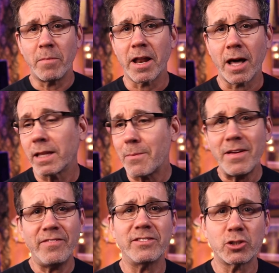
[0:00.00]
But let
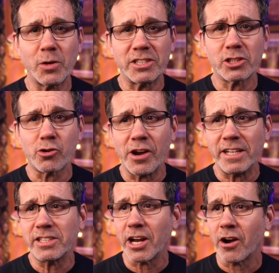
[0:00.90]
me switch
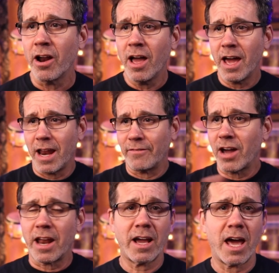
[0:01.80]
screens here, and I've
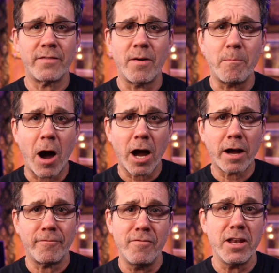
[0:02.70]
got a kind of a
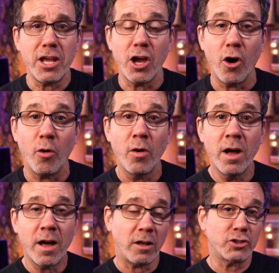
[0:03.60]
mock video.
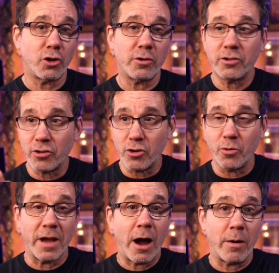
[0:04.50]
I'll show it to
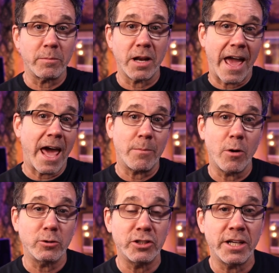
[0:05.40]
you how I'm going to add
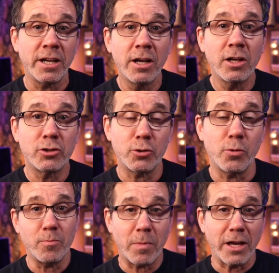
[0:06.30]
emoji
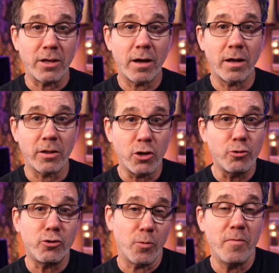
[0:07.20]
to my YouTube